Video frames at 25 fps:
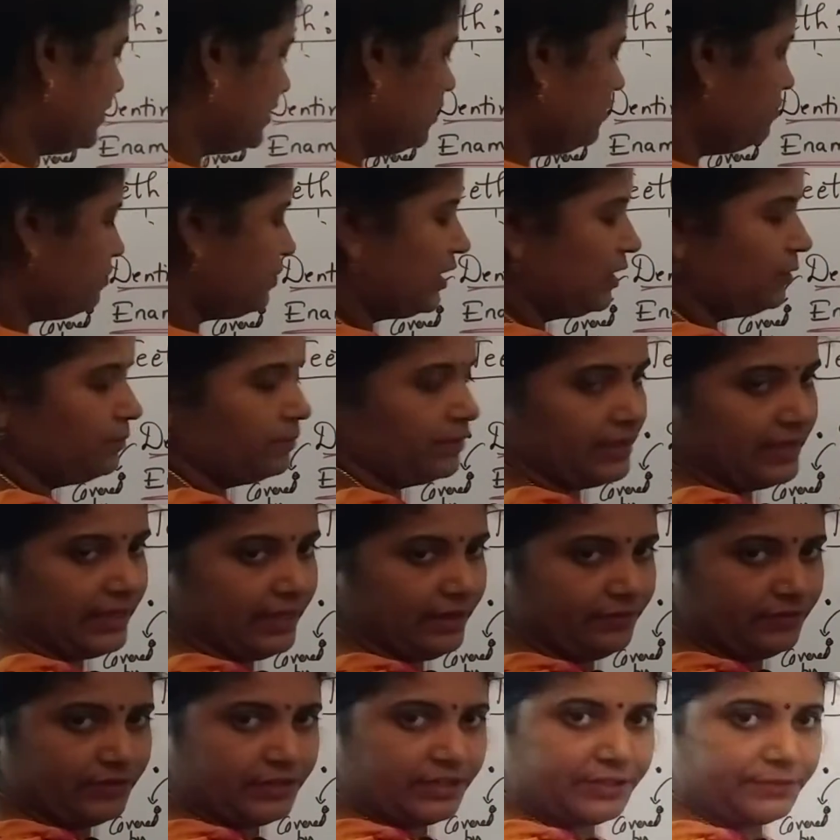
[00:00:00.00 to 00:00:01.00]
in the pulp
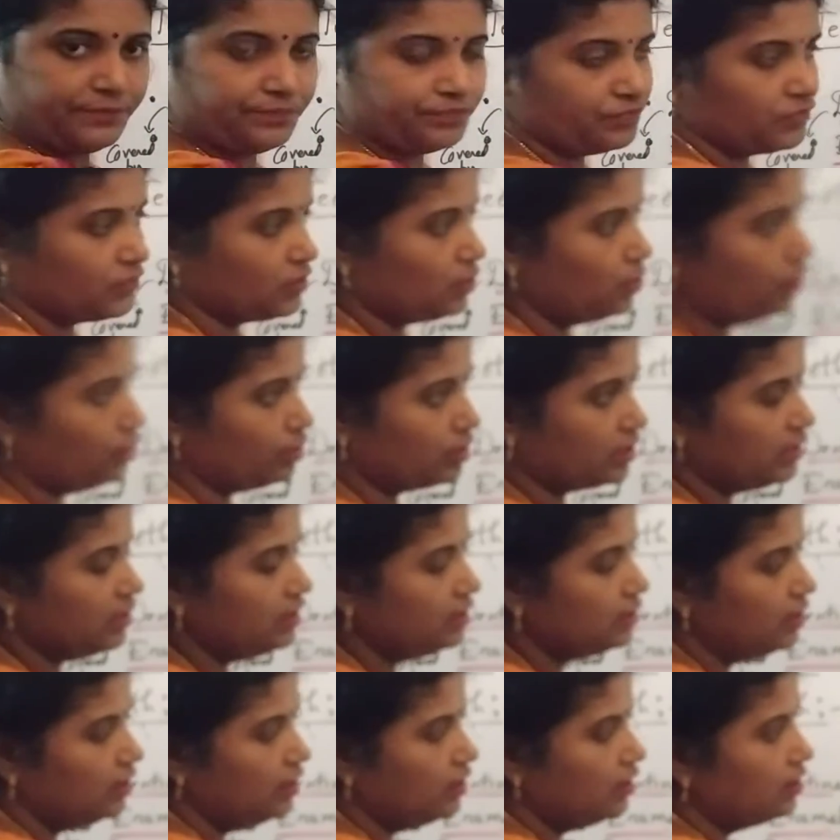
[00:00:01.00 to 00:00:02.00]
cavity. Okay.